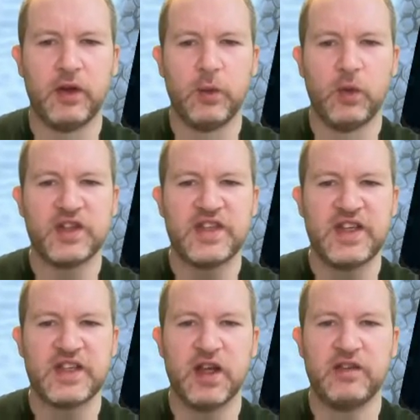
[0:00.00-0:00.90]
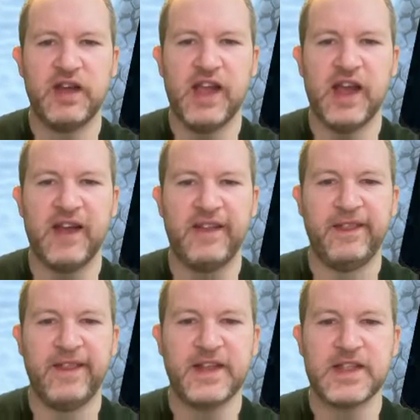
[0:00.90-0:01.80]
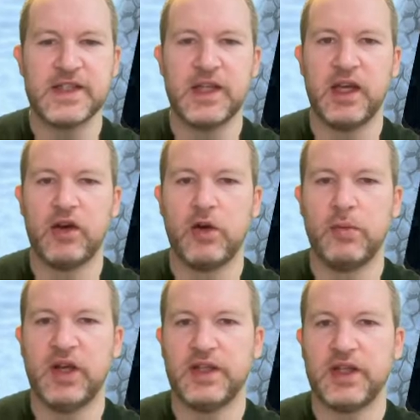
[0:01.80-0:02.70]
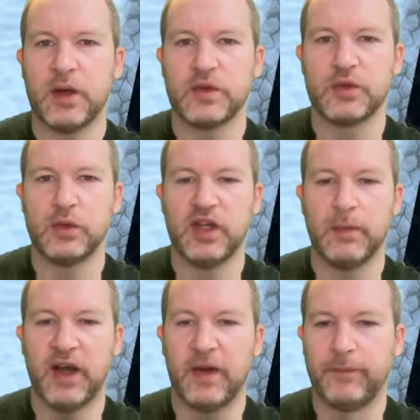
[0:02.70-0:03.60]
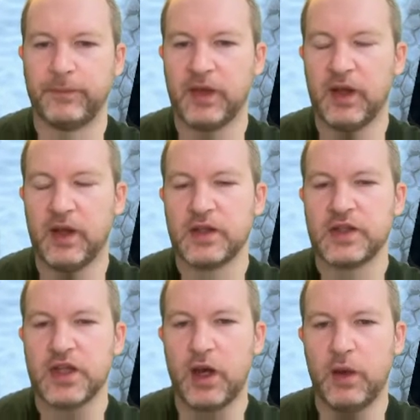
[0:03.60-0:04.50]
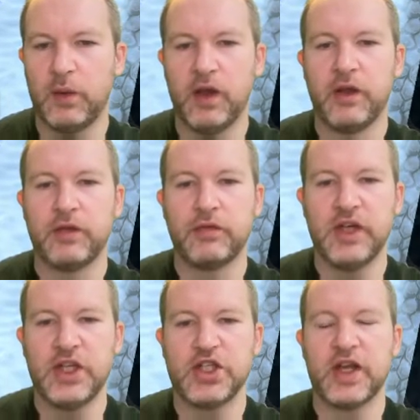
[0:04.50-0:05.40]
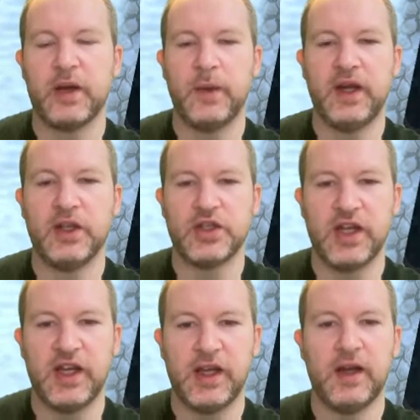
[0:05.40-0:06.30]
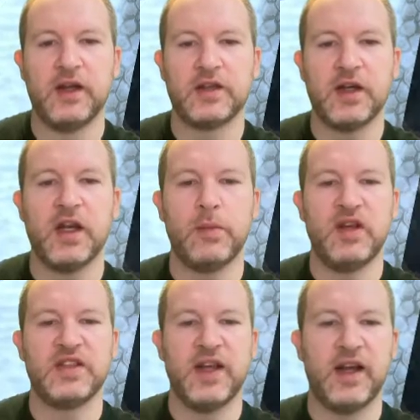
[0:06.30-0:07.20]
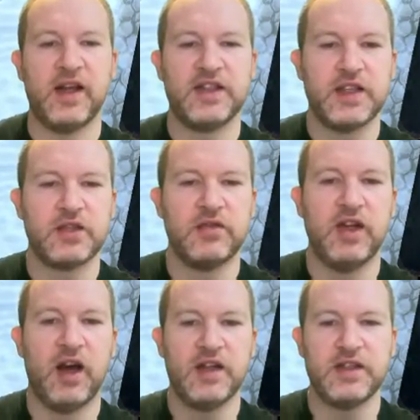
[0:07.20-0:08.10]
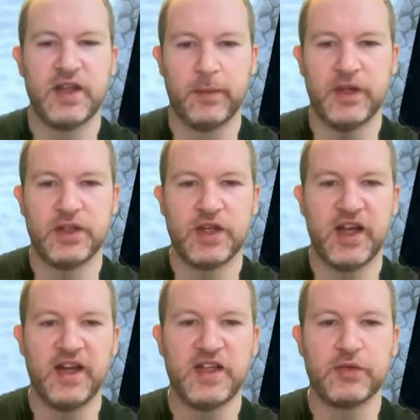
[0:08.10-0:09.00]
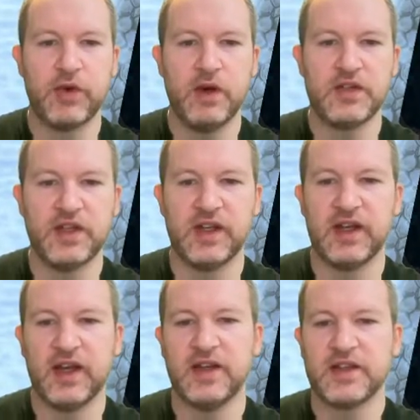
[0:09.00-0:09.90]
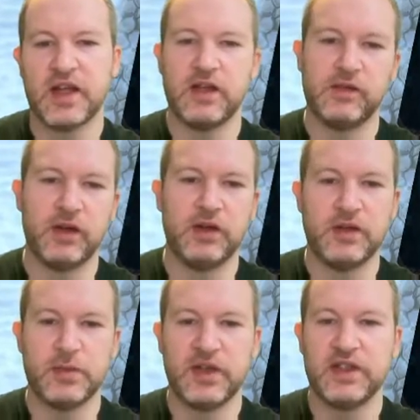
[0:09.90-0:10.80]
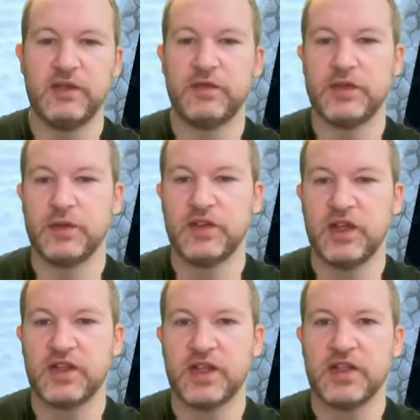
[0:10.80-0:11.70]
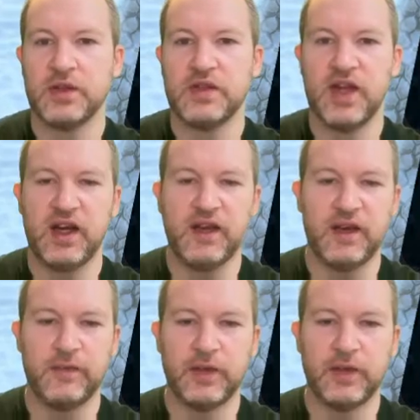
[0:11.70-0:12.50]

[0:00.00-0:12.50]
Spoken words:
What's this over here? This is the hero ability I was talking about. So, 3 shadow energy. Target opposing ally takes 3 ice damage and is frozen. It can't attack, defend, or use abilities for 2 turns. So let's use that now then.